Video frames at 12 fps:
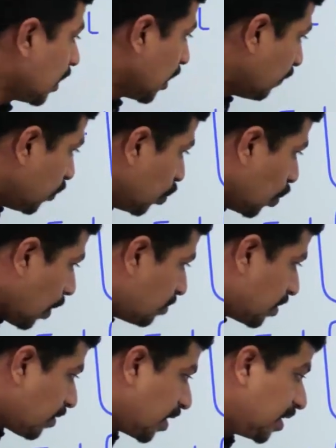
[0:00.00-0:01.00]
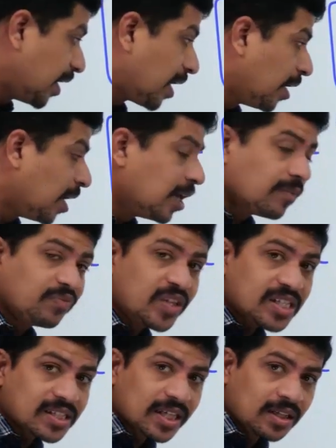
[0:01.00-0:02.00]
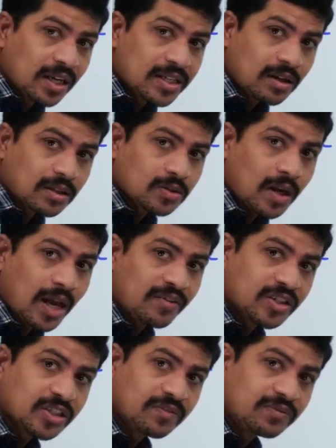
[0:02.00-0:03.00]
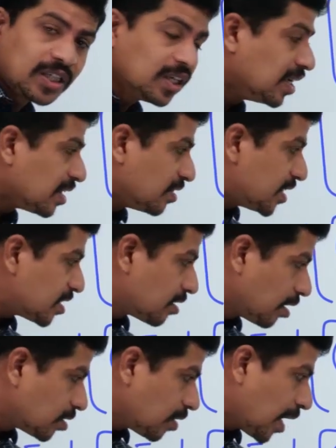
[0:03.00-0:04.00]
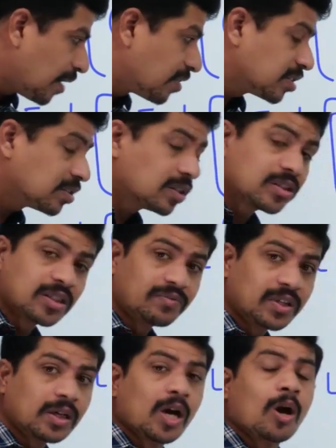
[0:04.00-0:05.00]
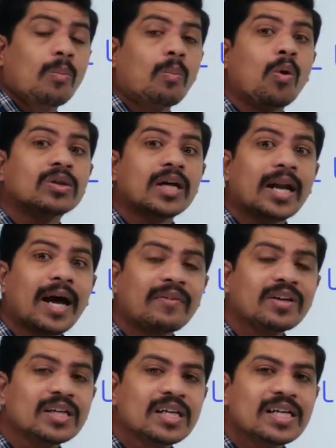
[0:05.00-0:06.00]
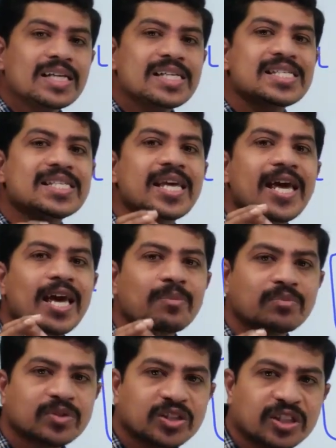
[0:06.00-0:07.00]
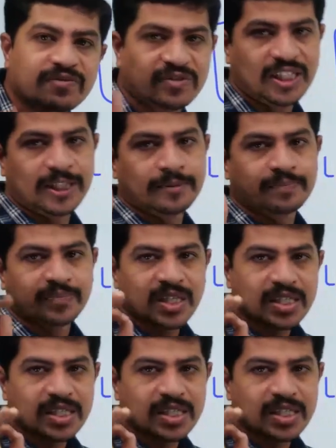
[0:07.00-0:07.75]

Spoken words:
If you observe here, this signal is also having shifting, this is also having shifting, both are having same shifting.